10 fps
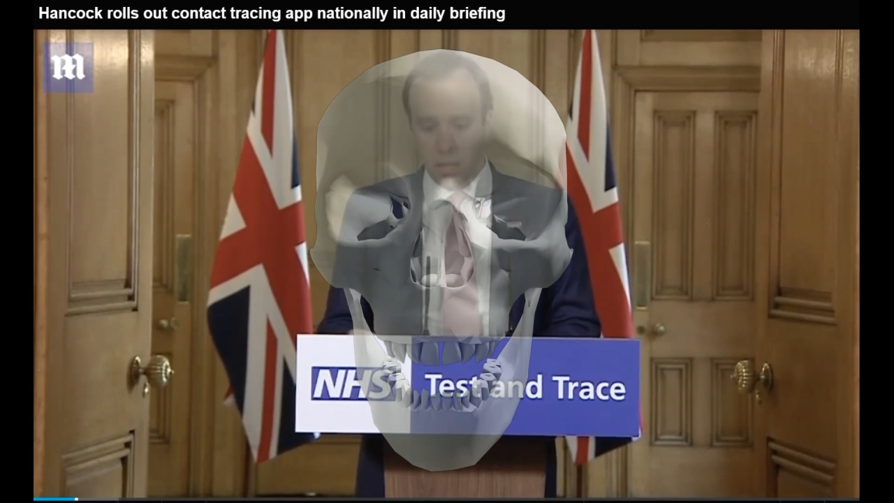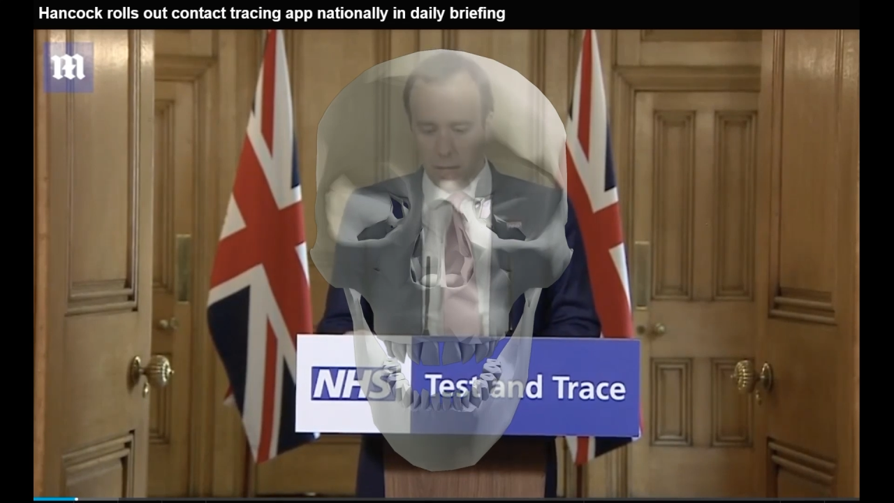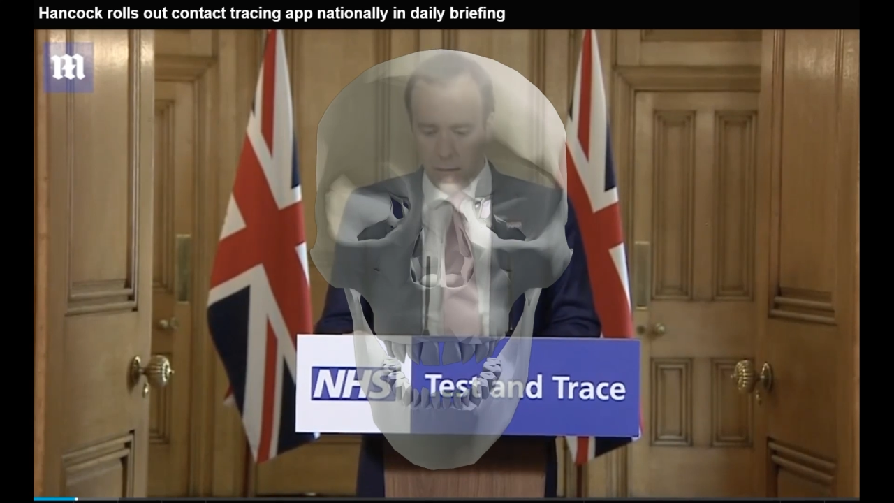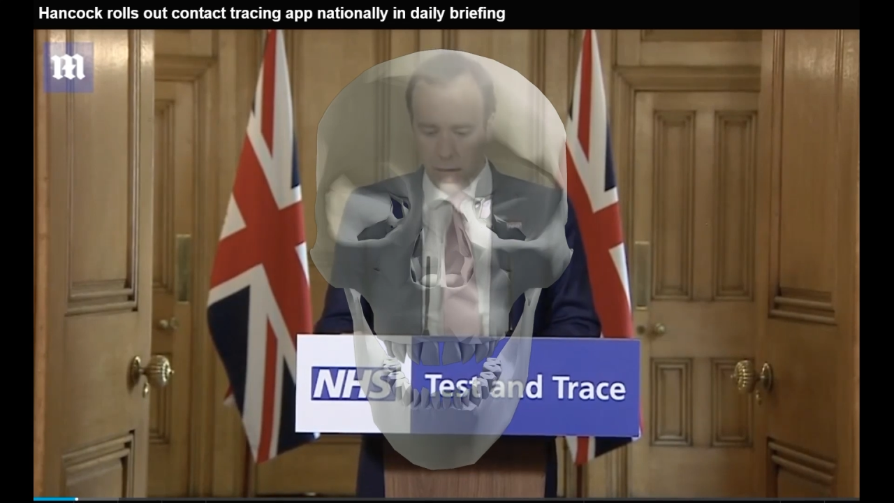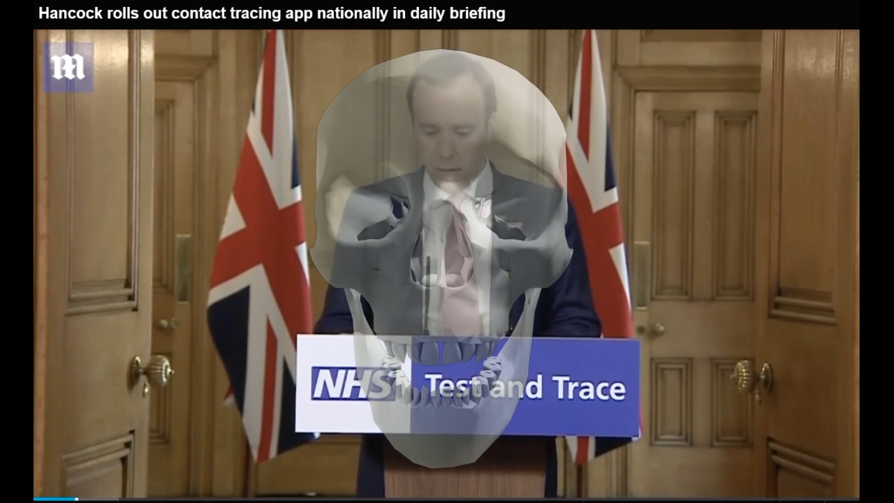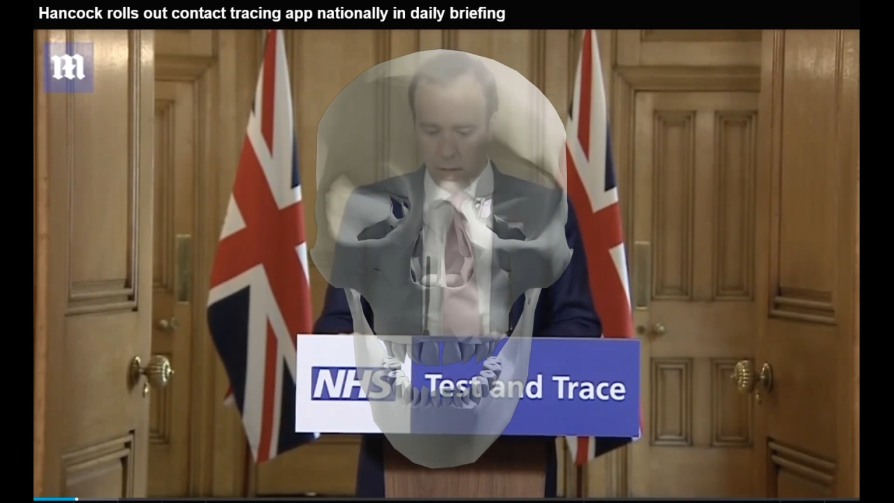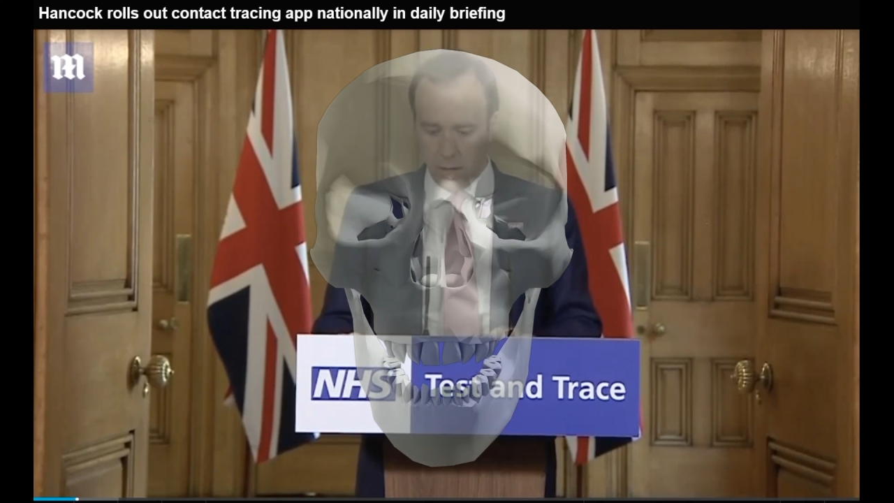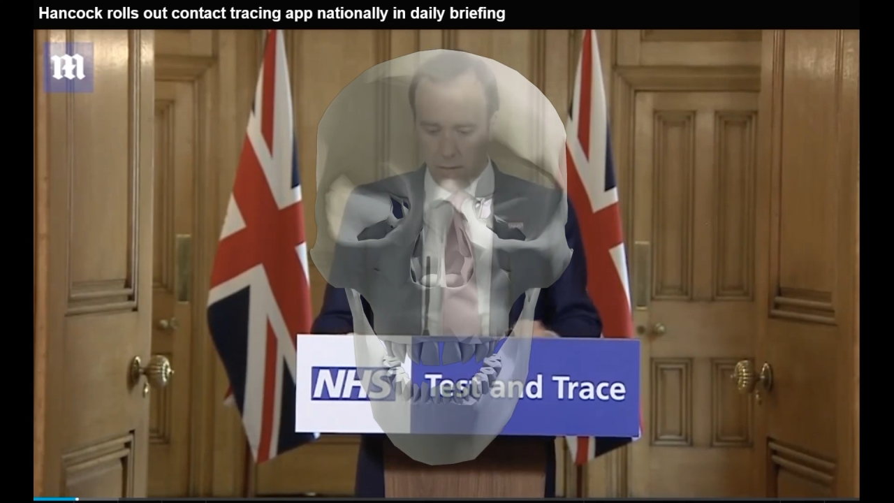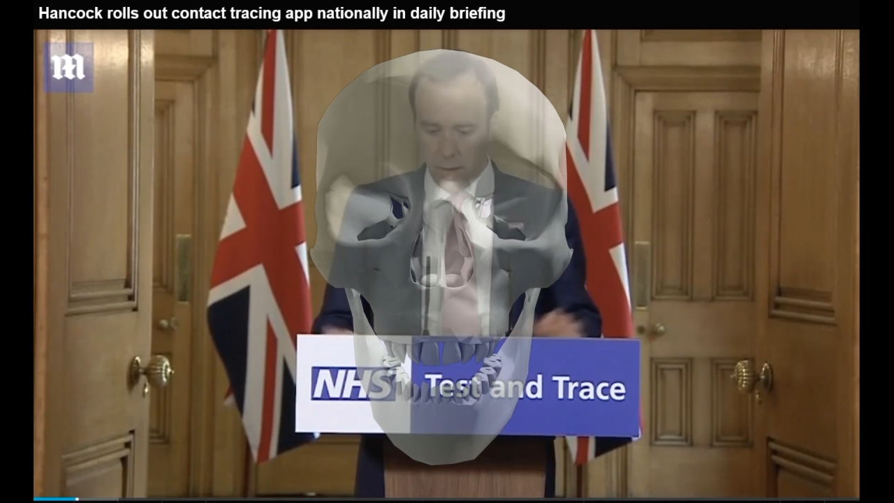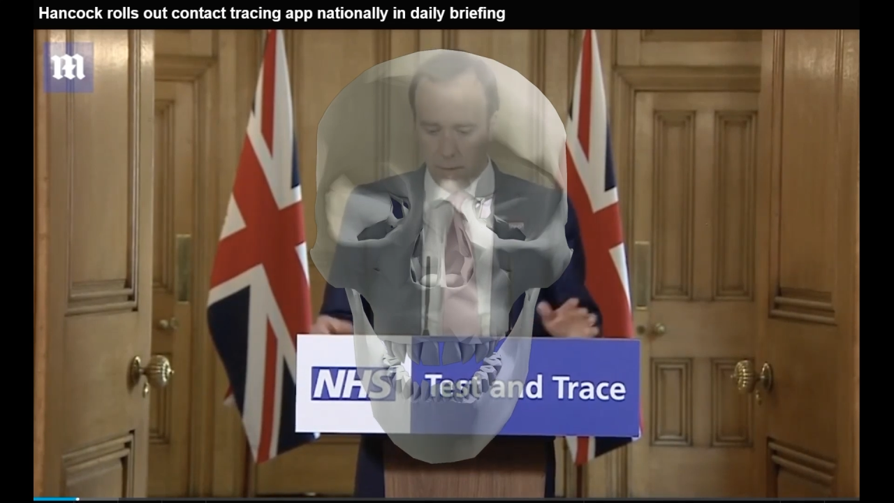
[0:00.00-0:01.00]
tests
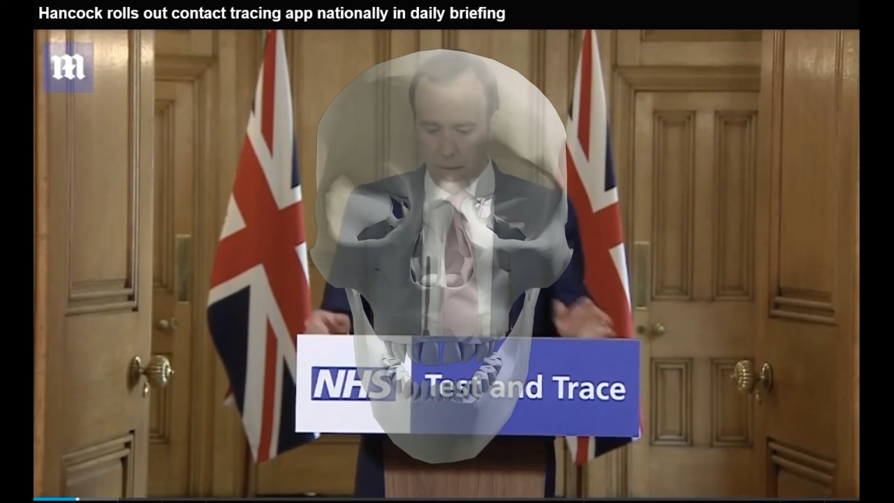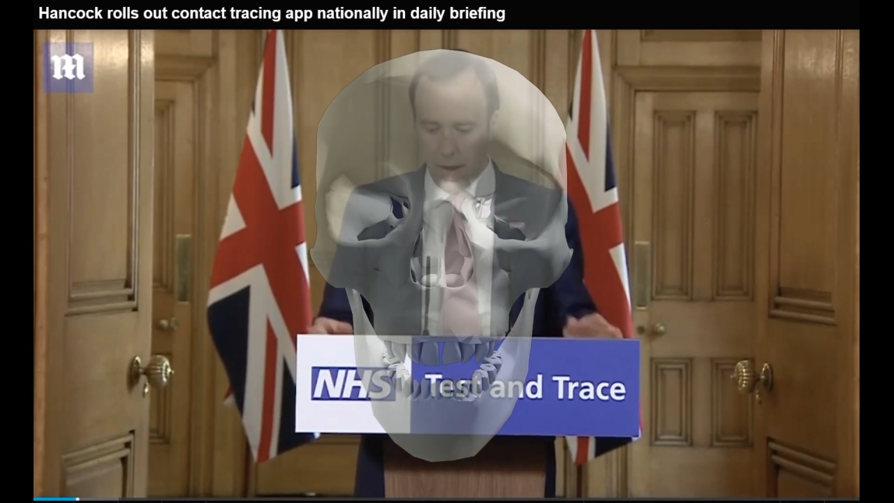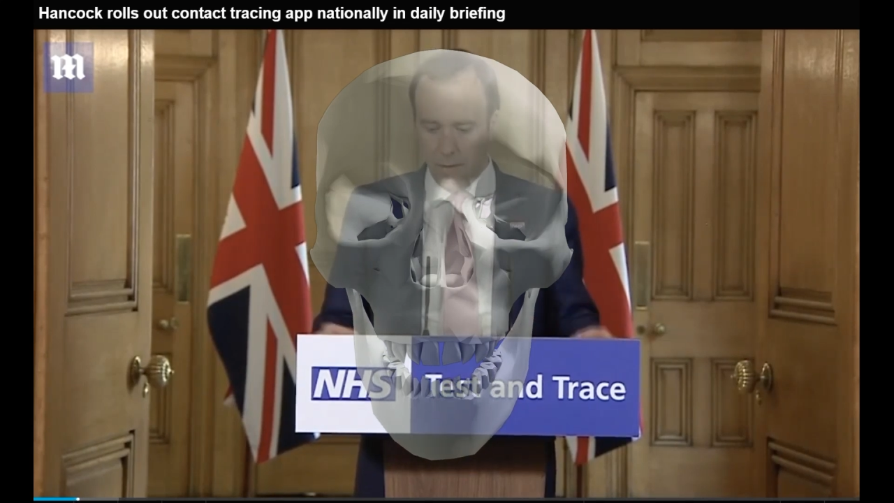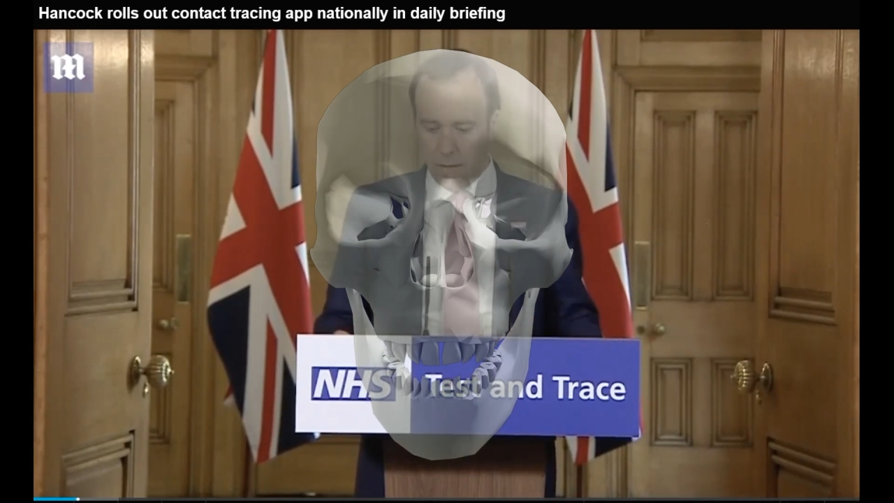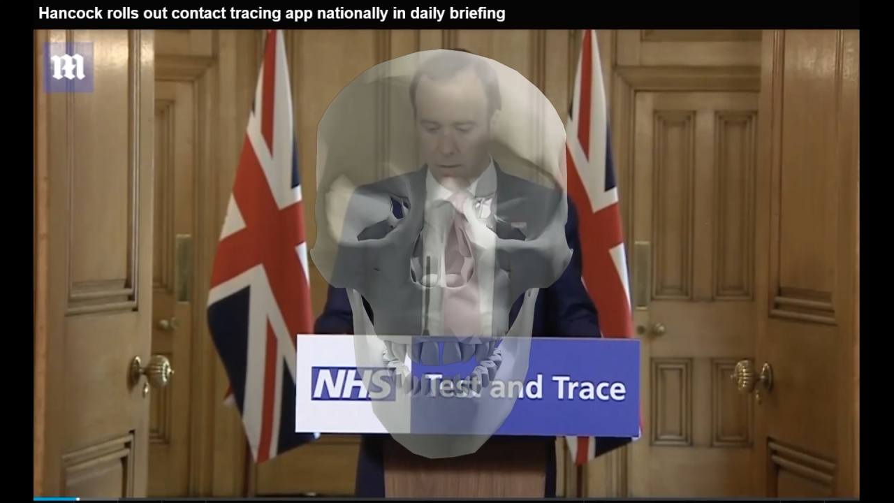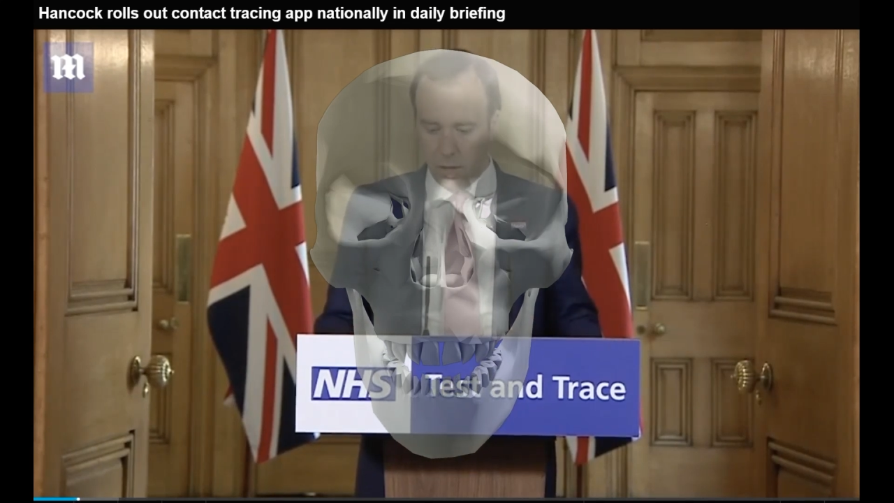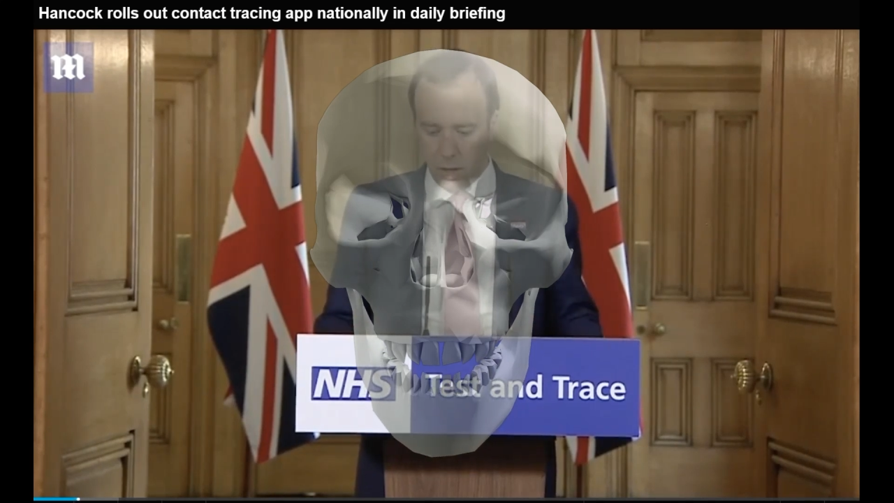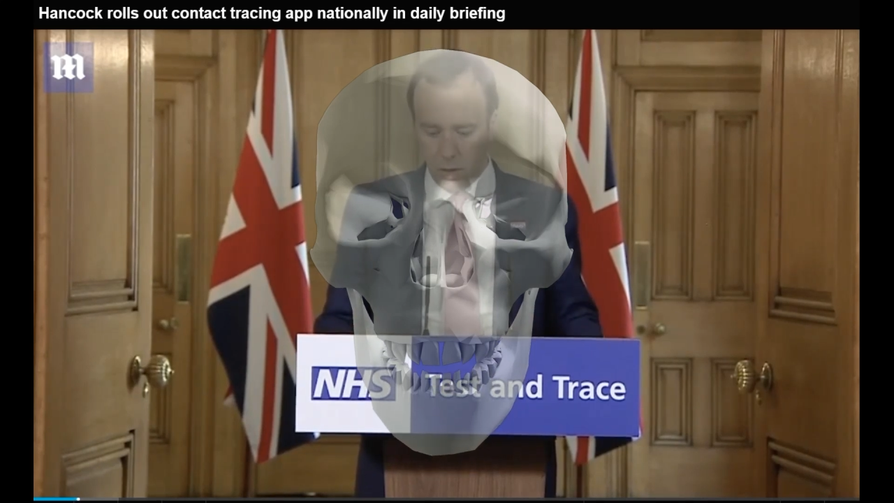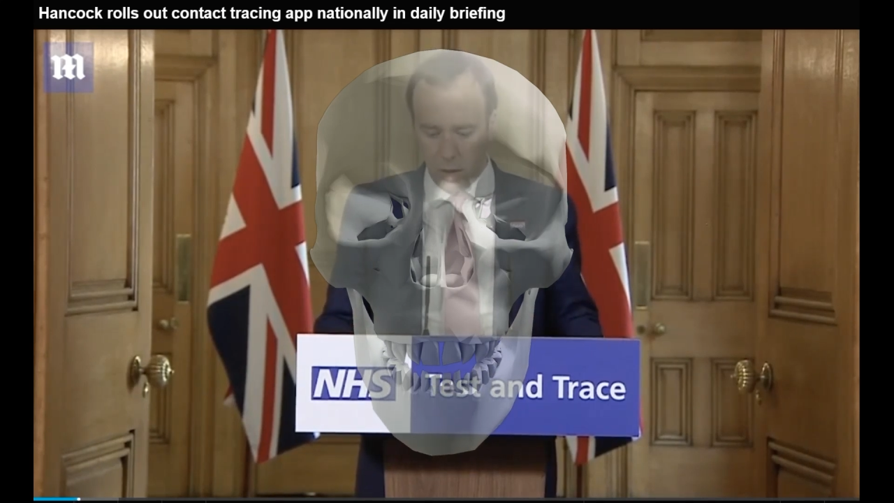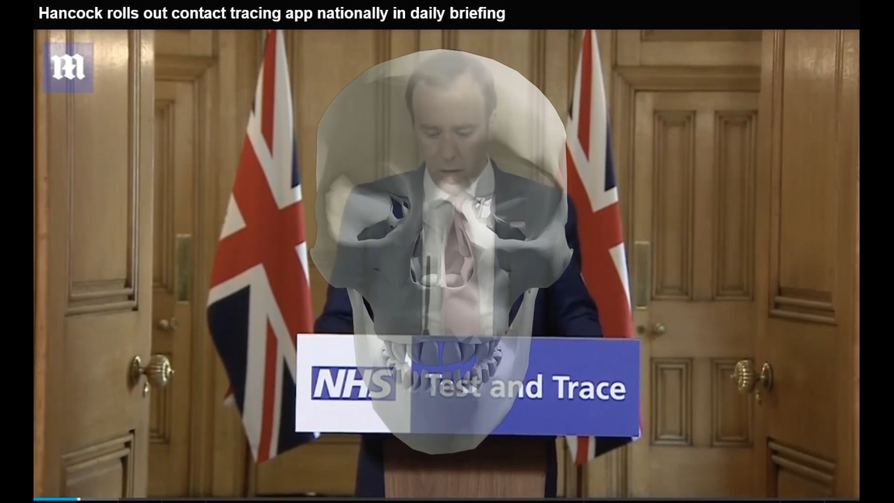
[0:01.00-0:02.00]
have now been carried out in
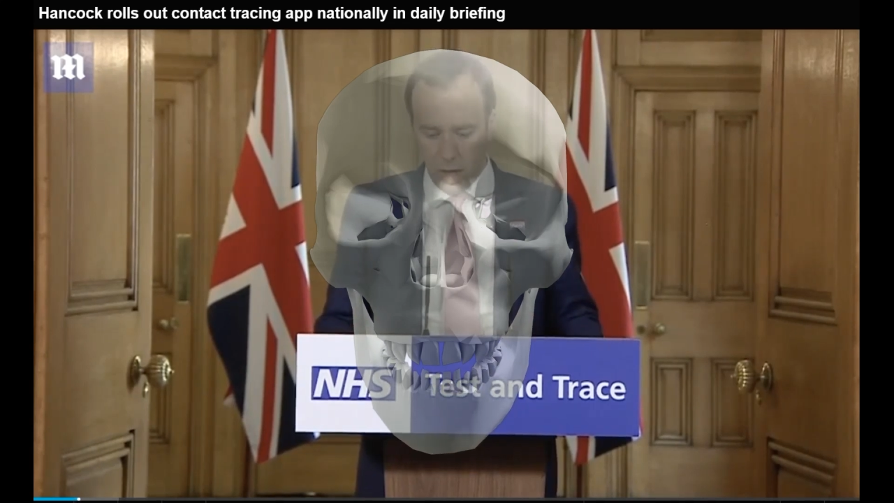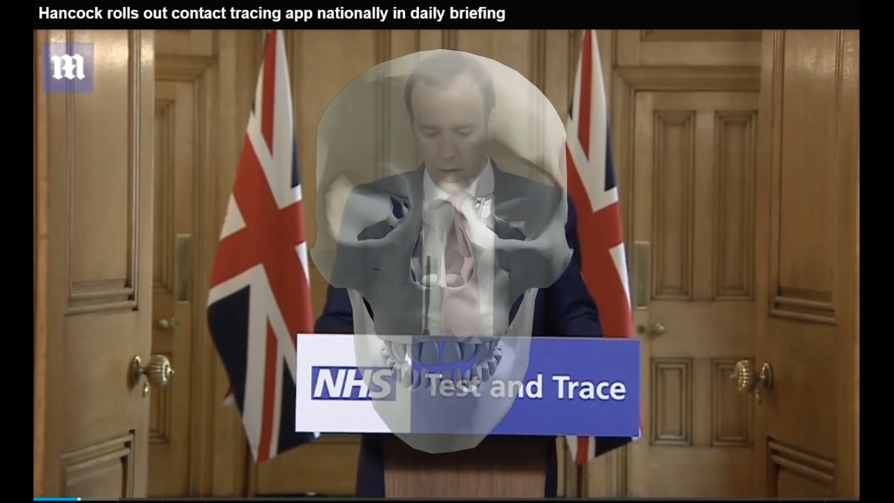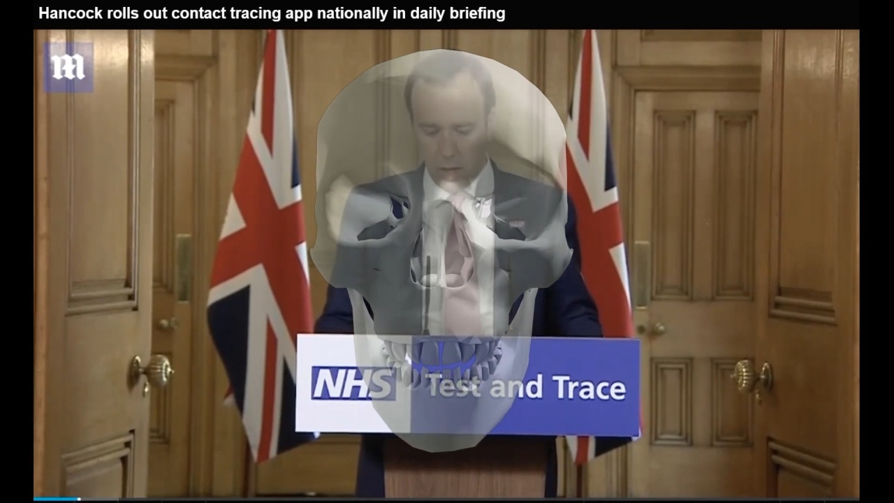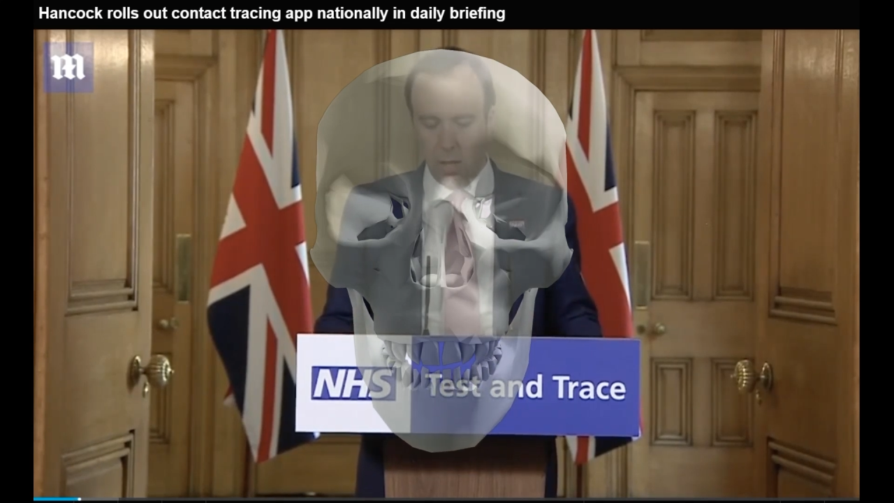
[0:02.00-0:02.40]
the UK,